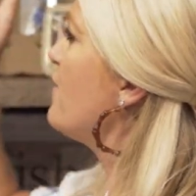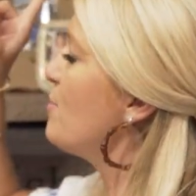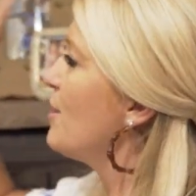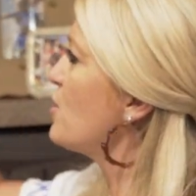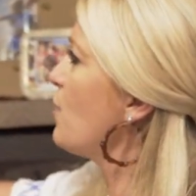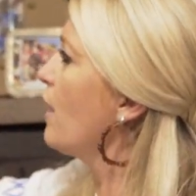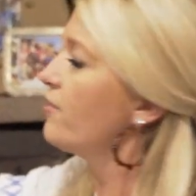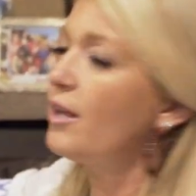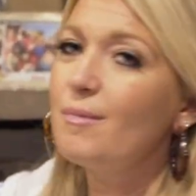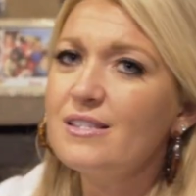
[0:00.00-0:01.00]
if you put 12
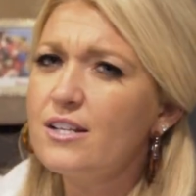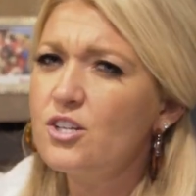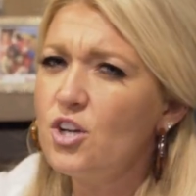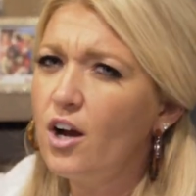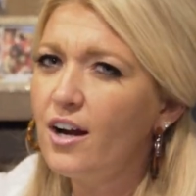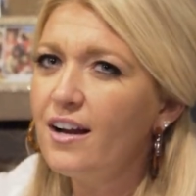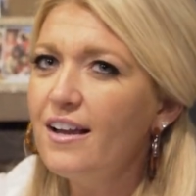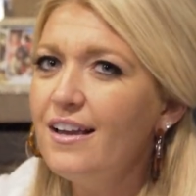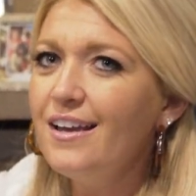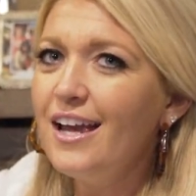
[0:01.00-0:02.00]
lemons in a jar
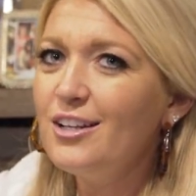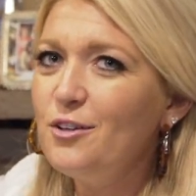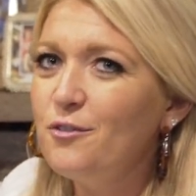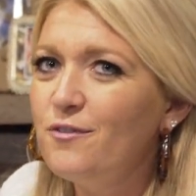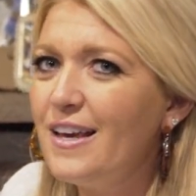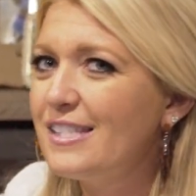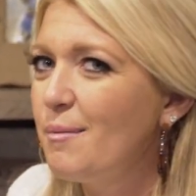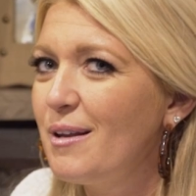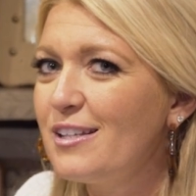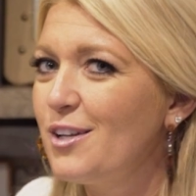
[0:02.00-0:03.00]
and you face
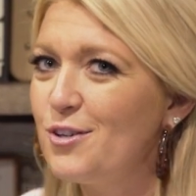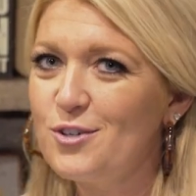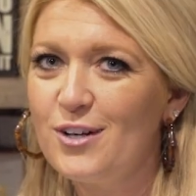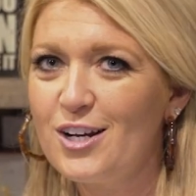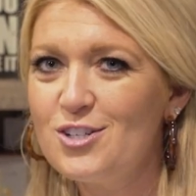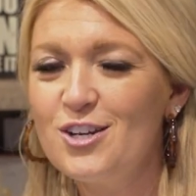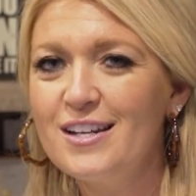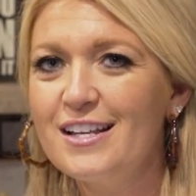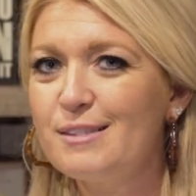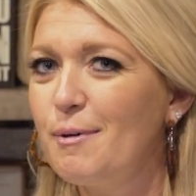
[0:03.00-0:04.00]
them in a certain
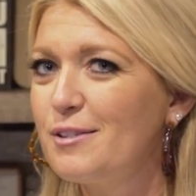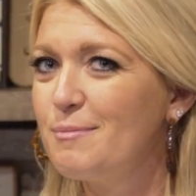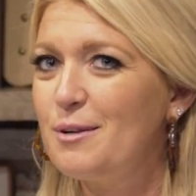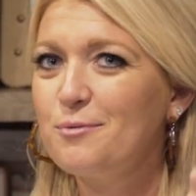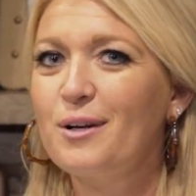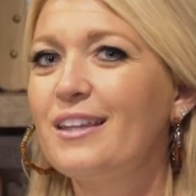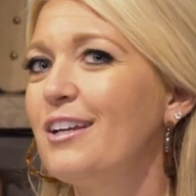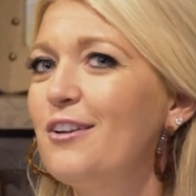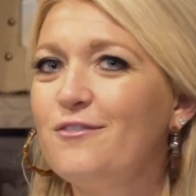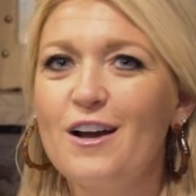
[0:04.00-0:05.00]
direction, it's supposed to be really
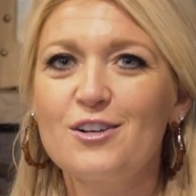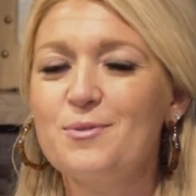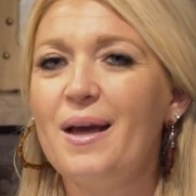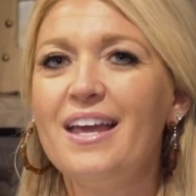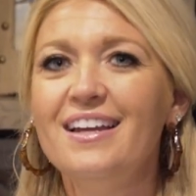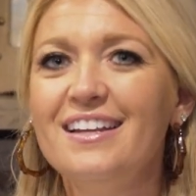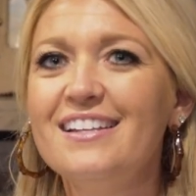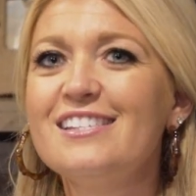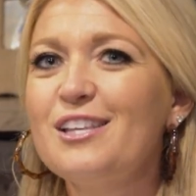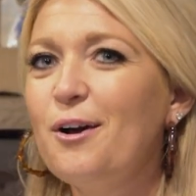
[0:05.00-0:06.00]
good feng shui.
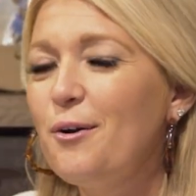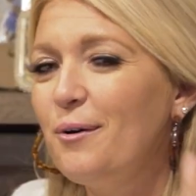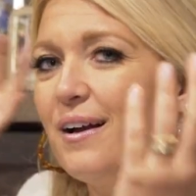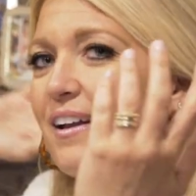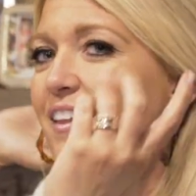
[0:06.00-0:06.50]
So